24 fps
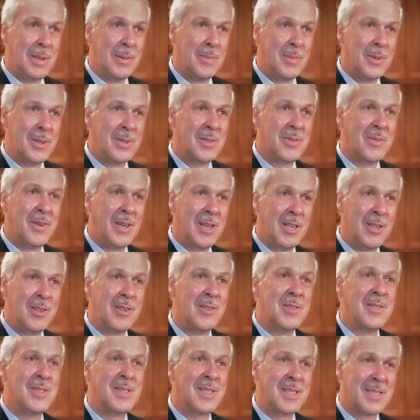people's failure
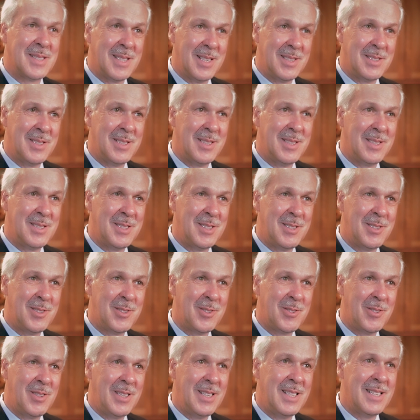and success in this
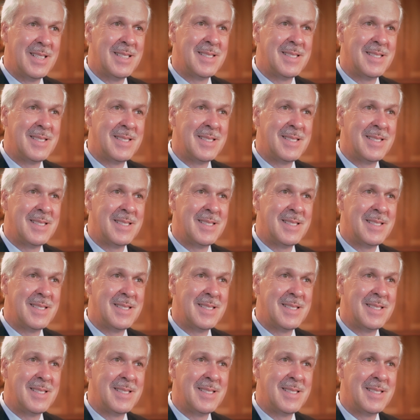industry